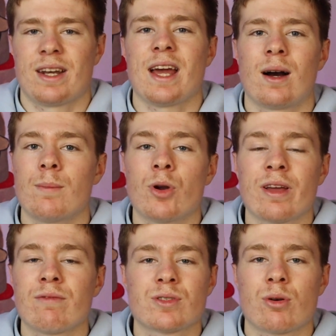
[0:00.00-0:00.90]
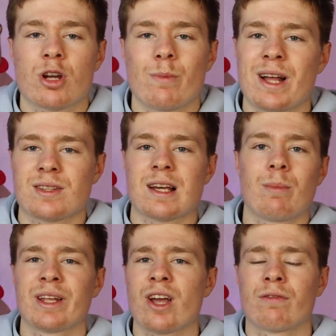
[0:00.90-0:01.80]
now. I'm not even talking about
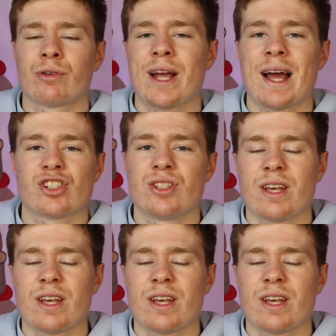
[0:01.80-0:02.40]
summer league overreactions.